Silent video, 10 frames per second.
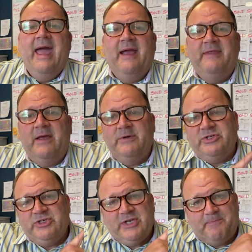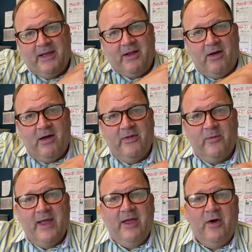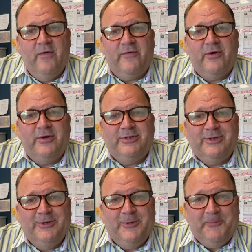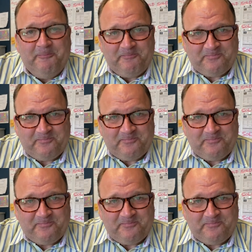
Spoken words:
and they would ship it all the way over to